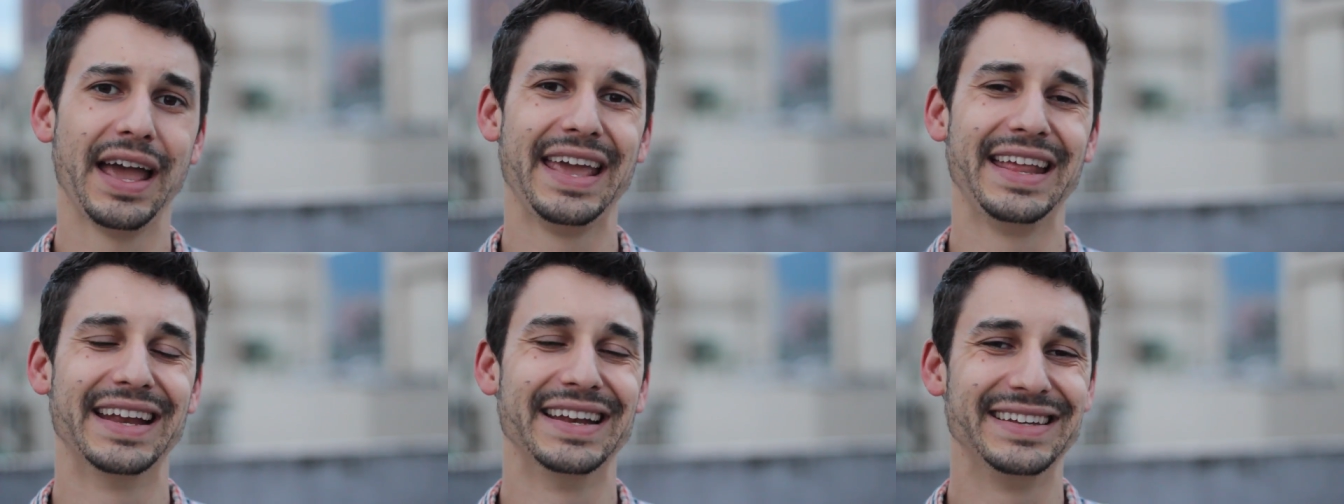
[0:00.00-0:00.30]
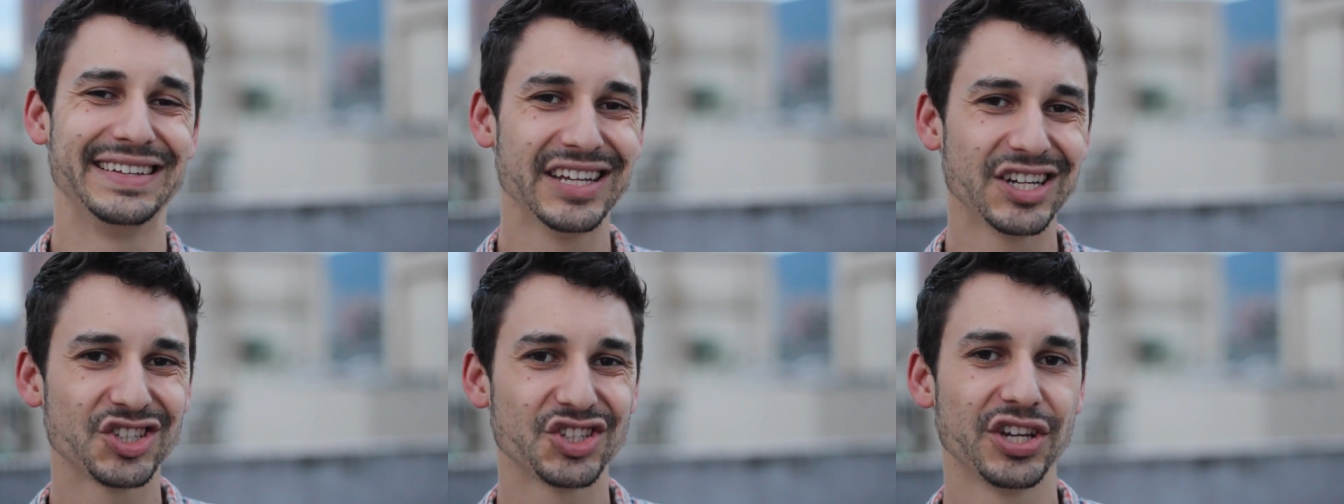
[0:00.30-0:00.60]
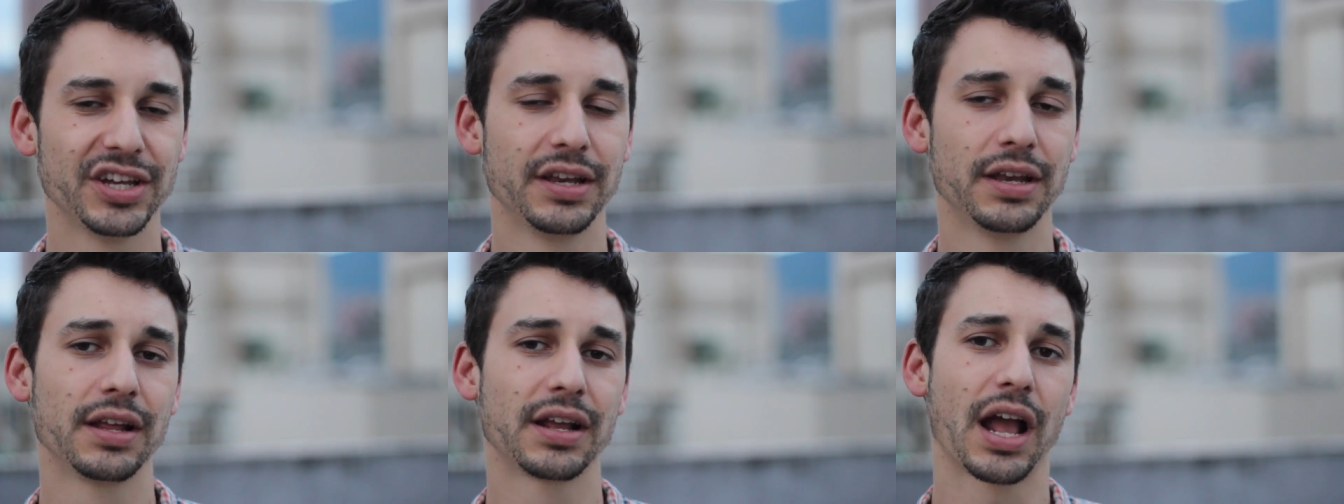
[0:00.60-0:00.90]
In
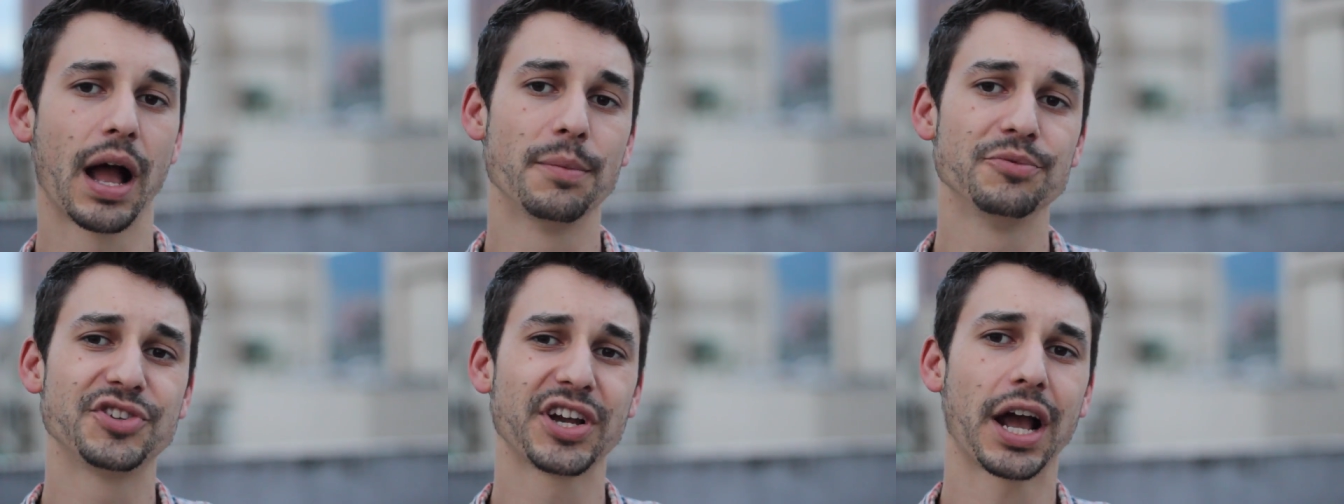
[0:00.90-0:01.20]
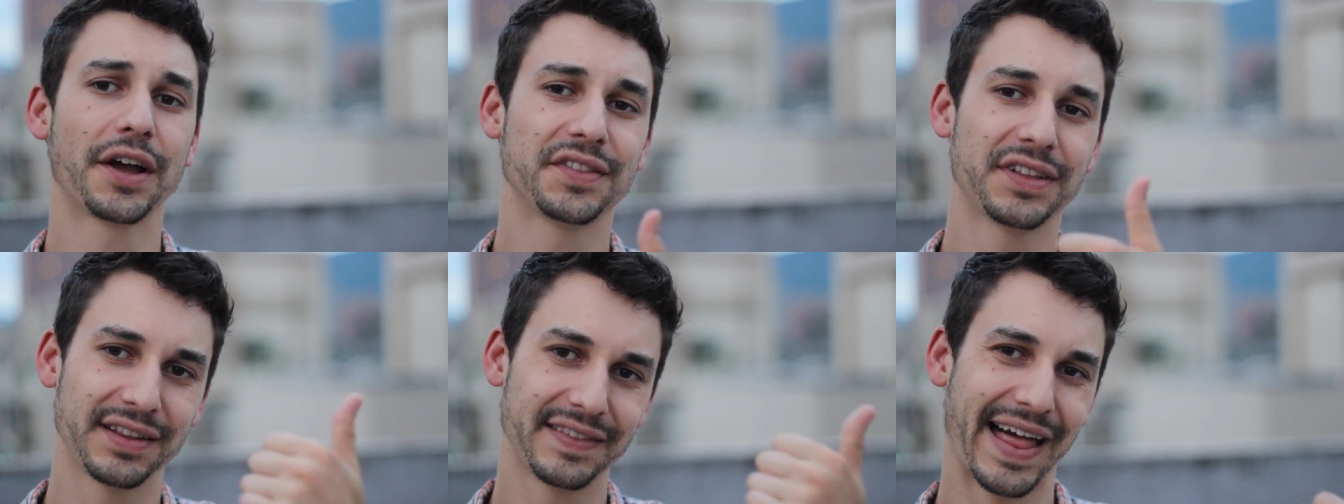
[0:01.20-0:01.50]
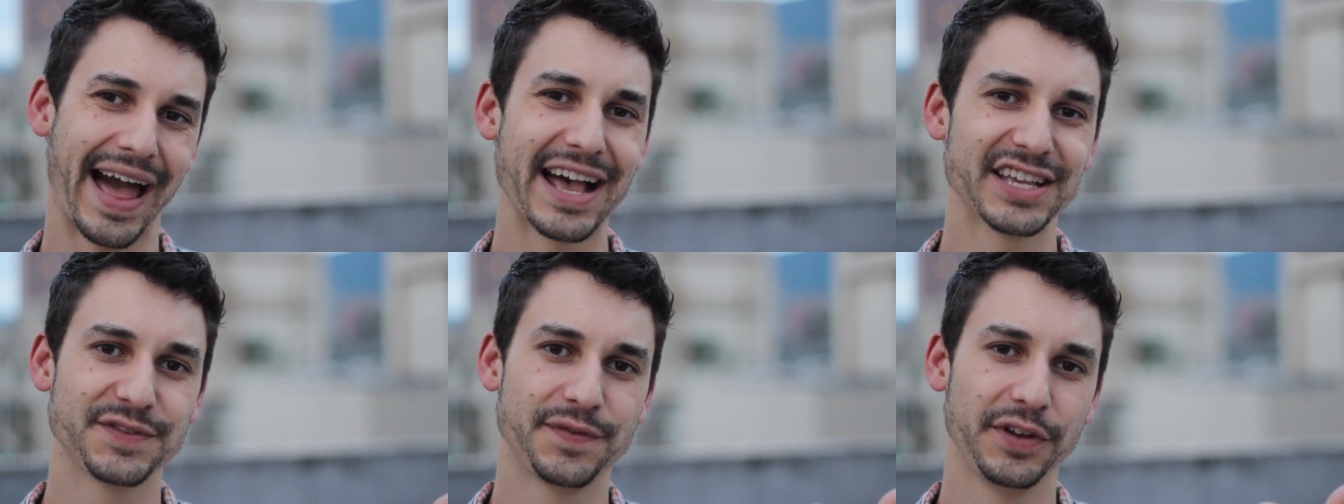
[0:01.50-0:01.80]
addition, come check out the
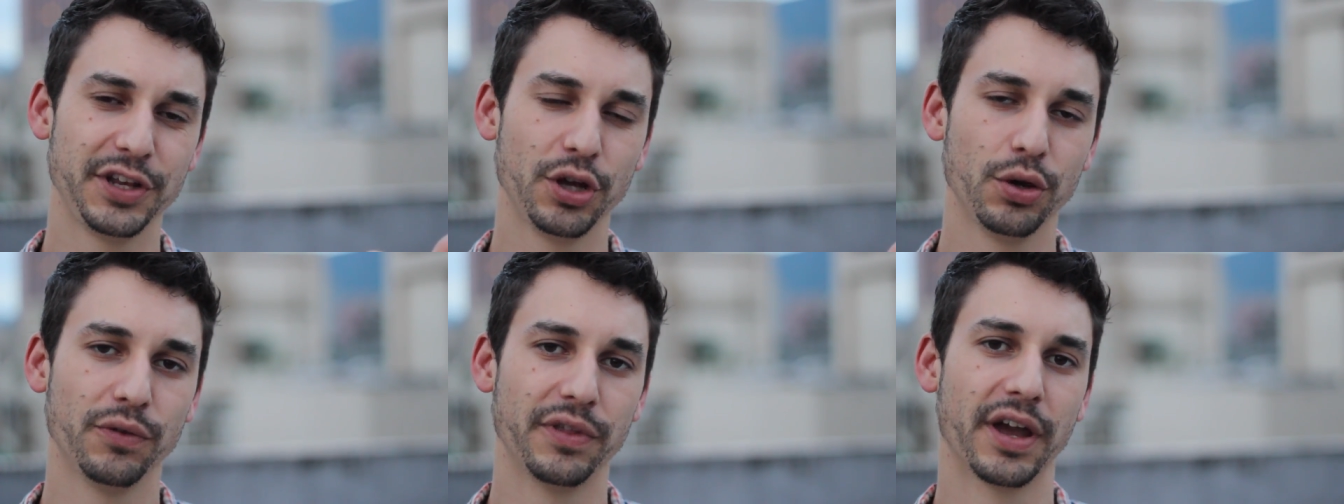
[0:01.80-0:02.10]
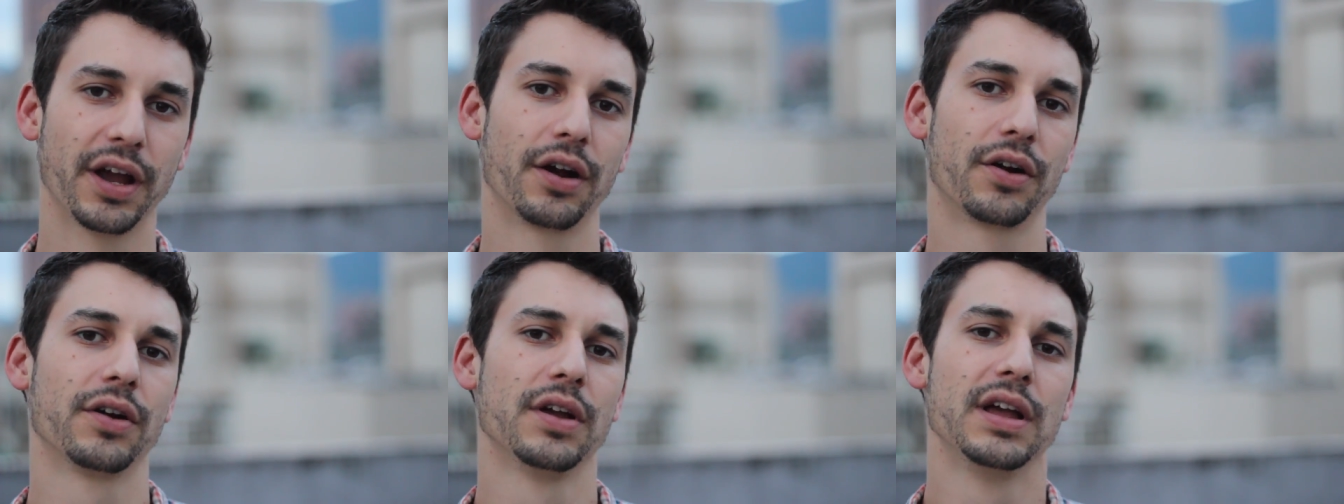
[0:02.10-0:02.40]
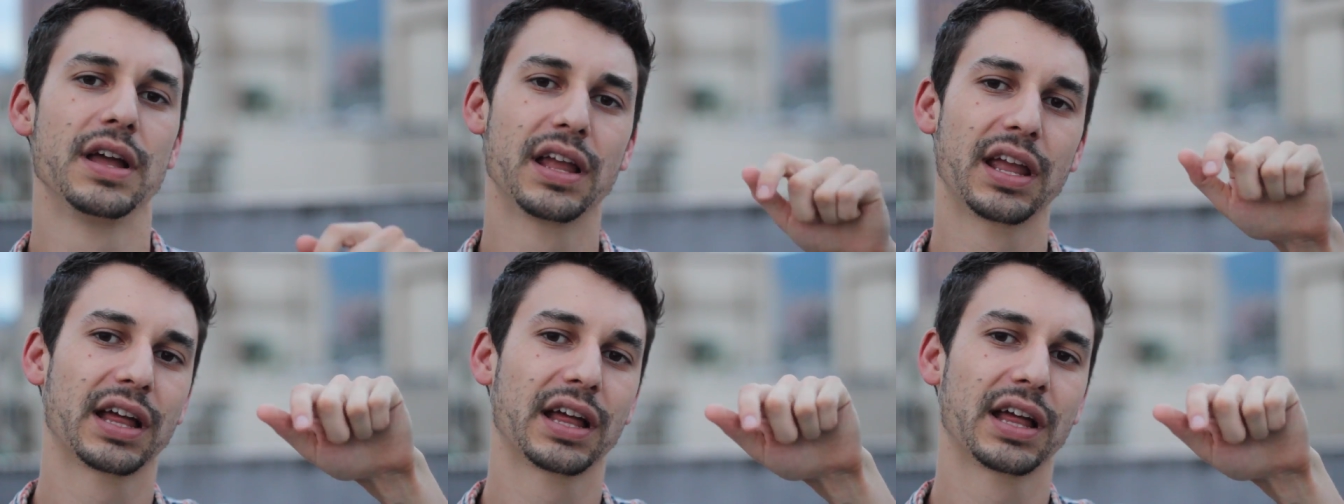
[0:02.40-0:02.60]
last video there.